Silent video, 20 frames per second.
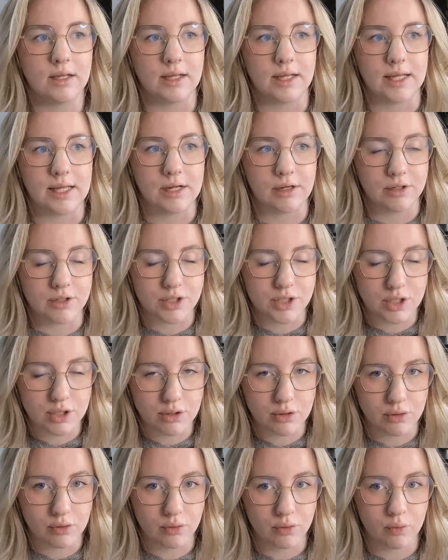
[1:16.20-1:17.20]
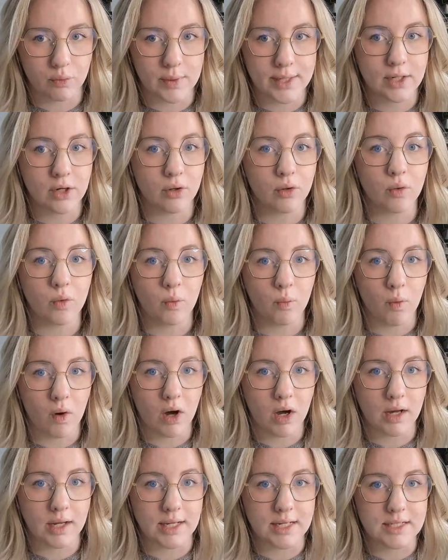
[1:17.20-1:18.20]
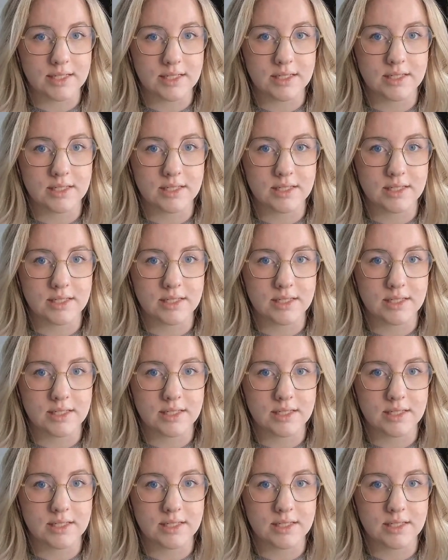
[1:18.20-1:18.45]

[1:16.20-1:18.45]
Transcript: Year 2, we don't want